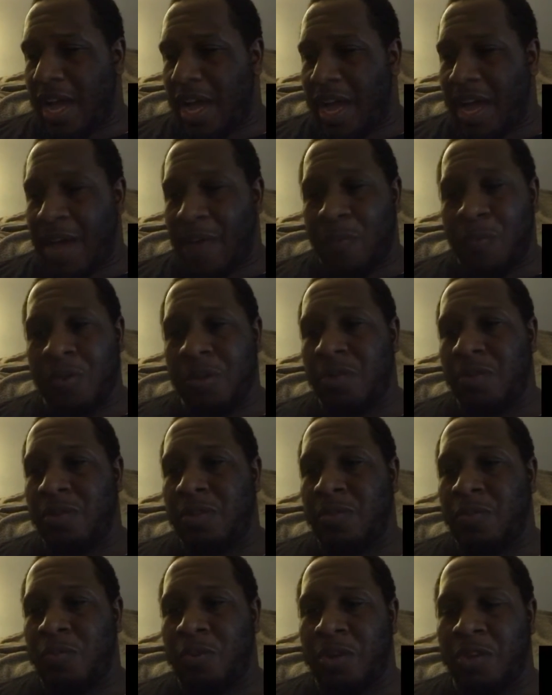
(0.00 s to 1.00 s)
I
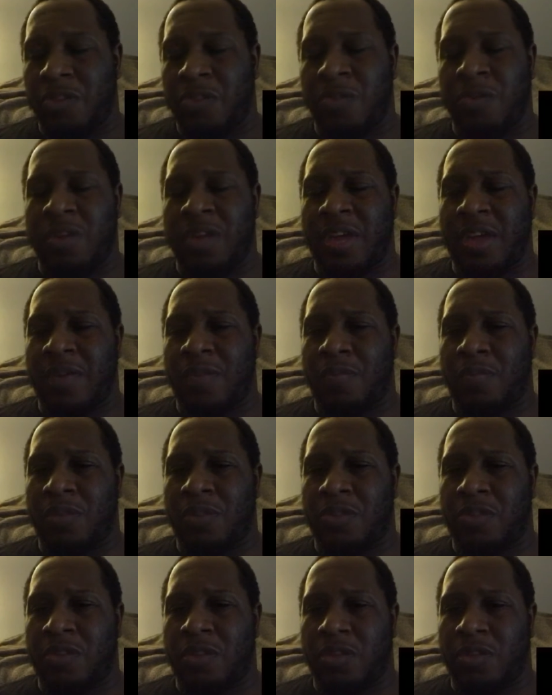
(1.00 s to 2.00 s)
wouldn't want to do
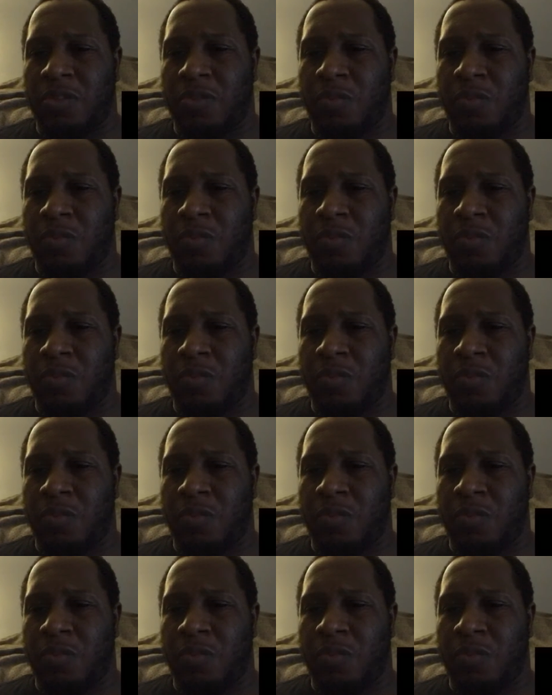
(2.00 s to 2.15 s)
that